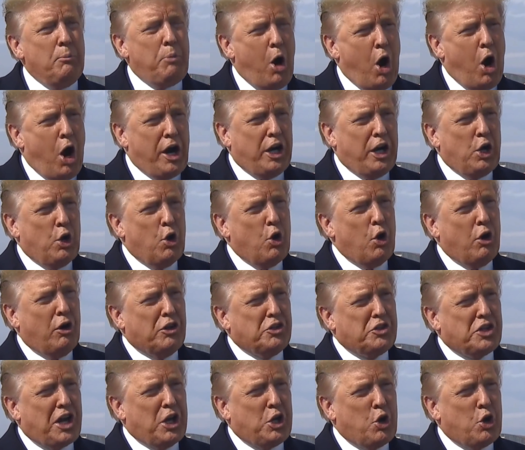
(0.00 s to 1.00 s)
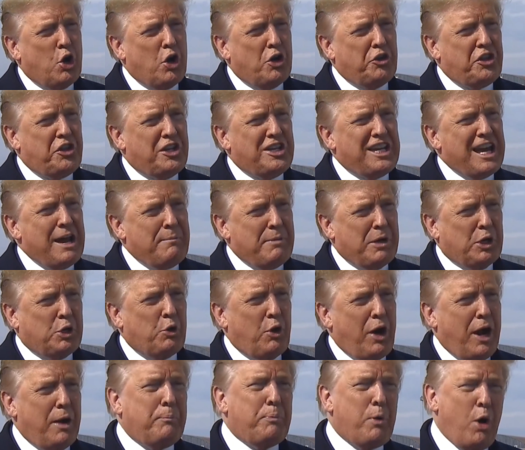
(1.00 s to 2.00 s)
Party, or as I call it, the
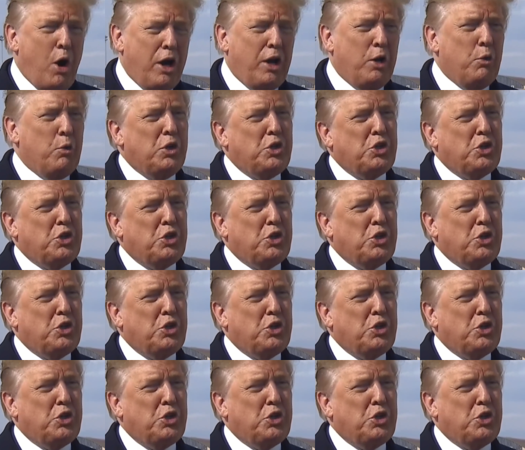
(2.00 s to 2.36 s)
Democrat Party,